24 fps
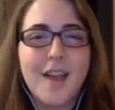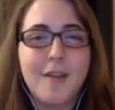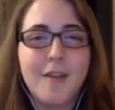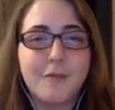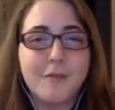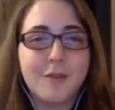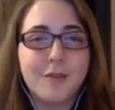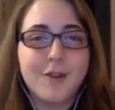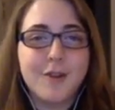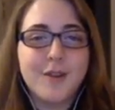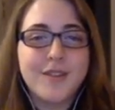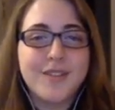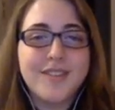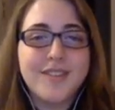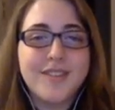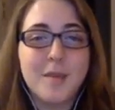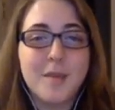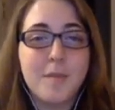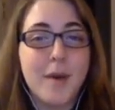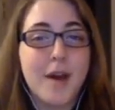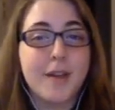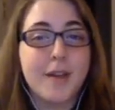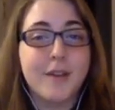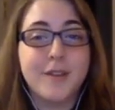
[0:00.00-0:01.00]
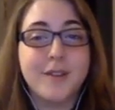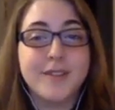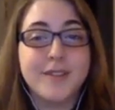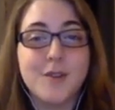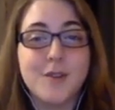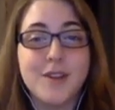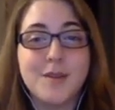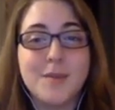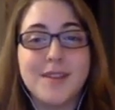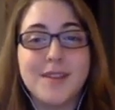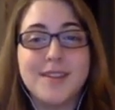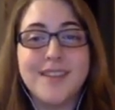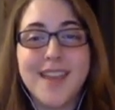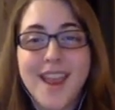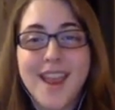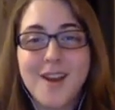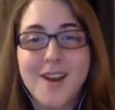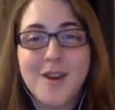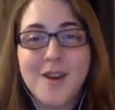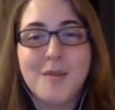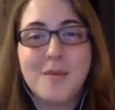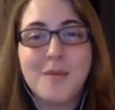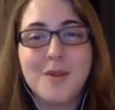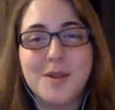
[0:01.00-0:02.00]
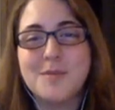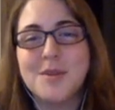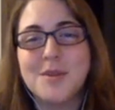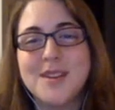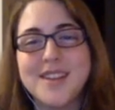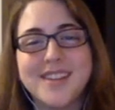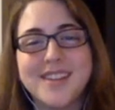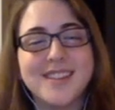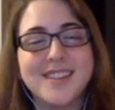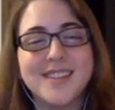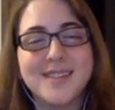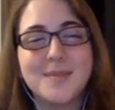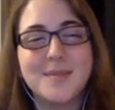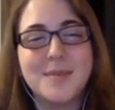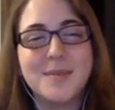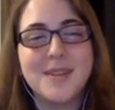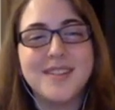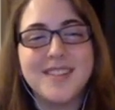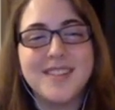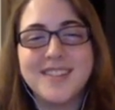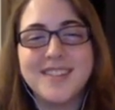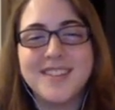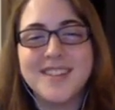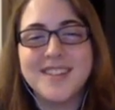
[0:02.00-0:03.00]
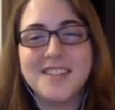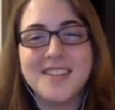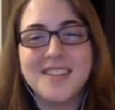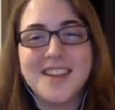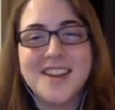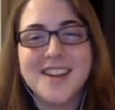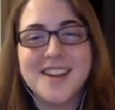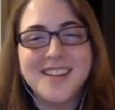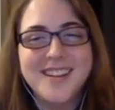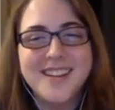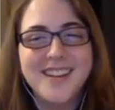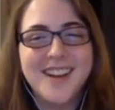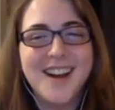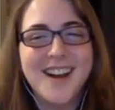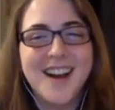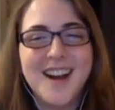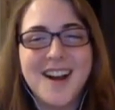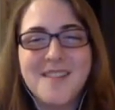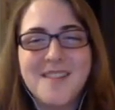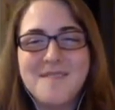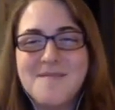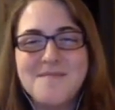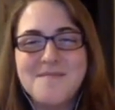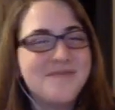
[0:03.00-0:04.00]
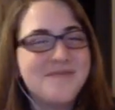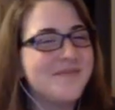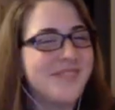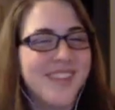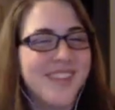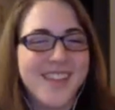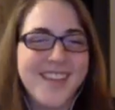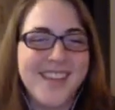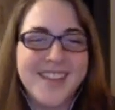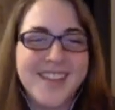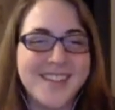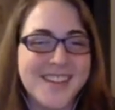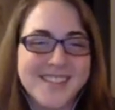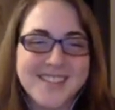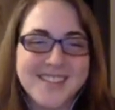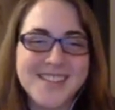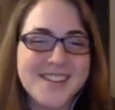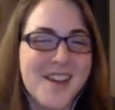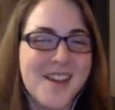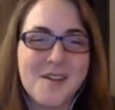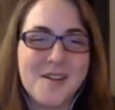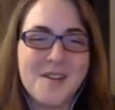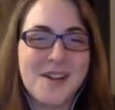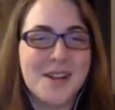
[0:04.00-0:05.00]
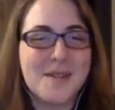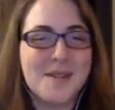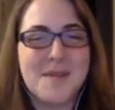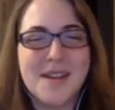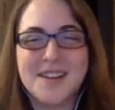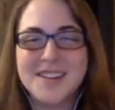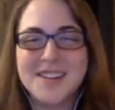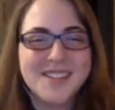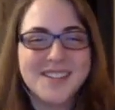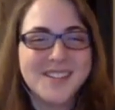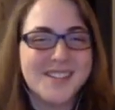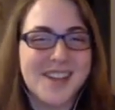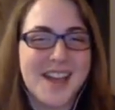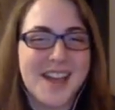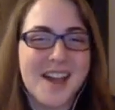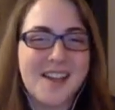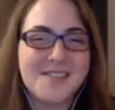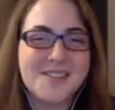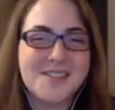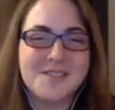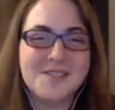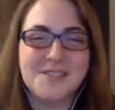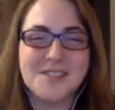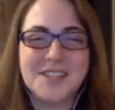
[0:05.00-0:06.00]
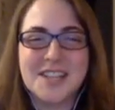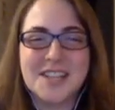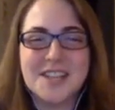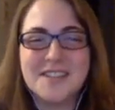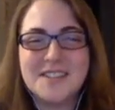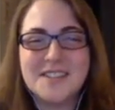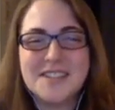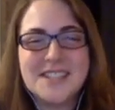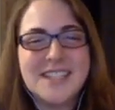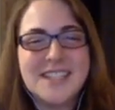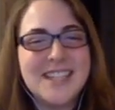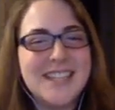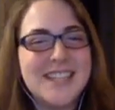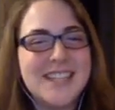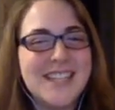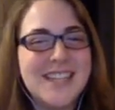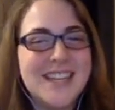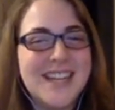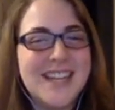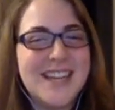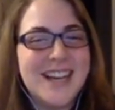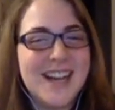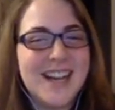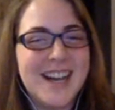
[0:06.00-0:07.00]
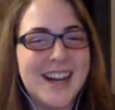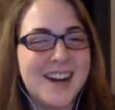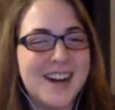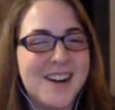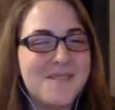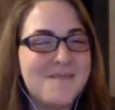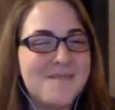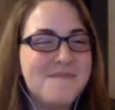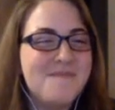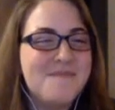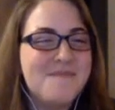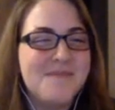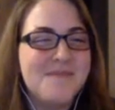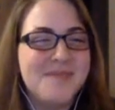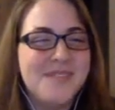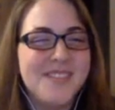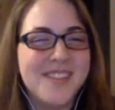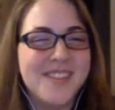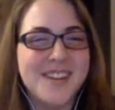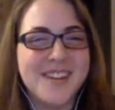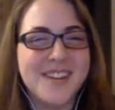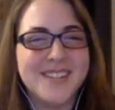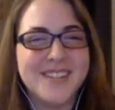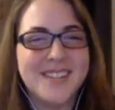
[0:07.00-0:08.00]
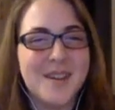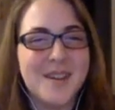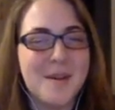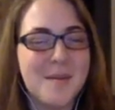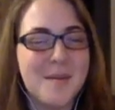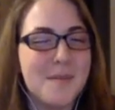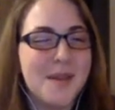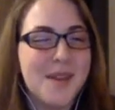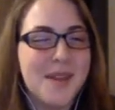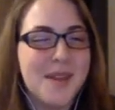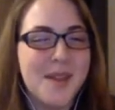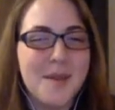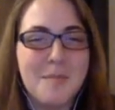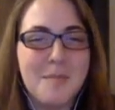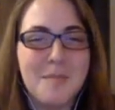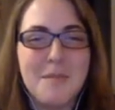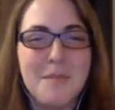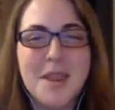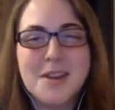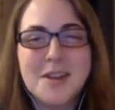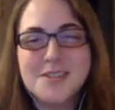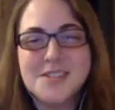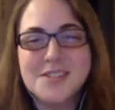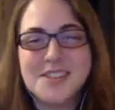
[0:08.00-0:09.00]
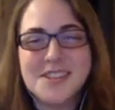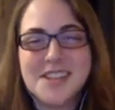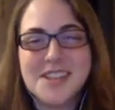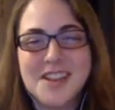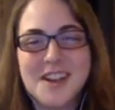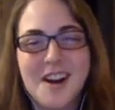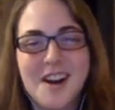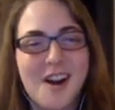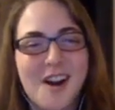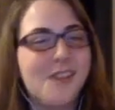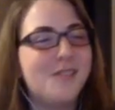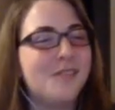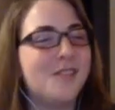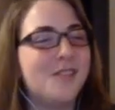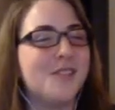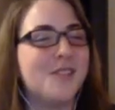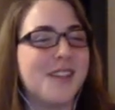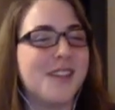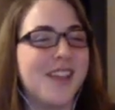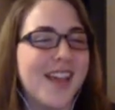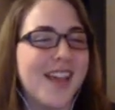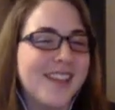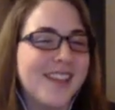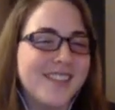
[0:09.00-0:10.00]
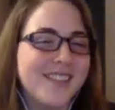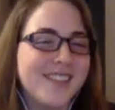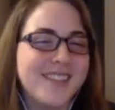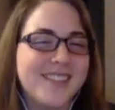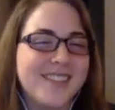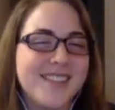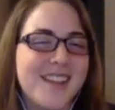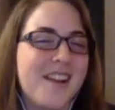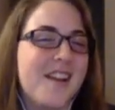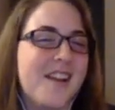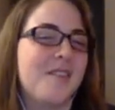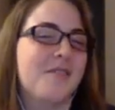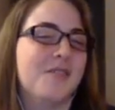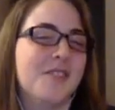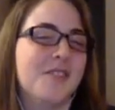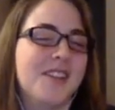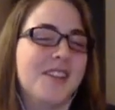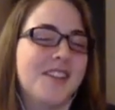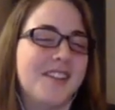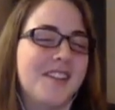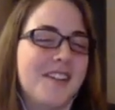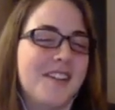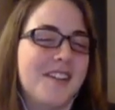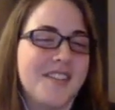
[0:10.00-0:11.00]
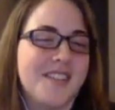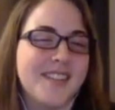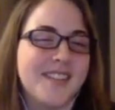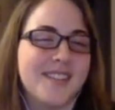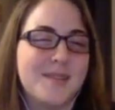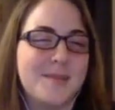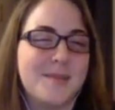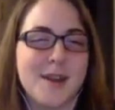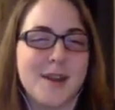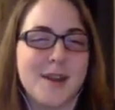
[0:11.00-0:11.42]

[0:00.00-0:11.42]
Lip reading: At first, the model is going to be terrible at predicting the species that are there. It doesn't know any better. You have to forgive it. There are some majorly awful guesses that I've written on this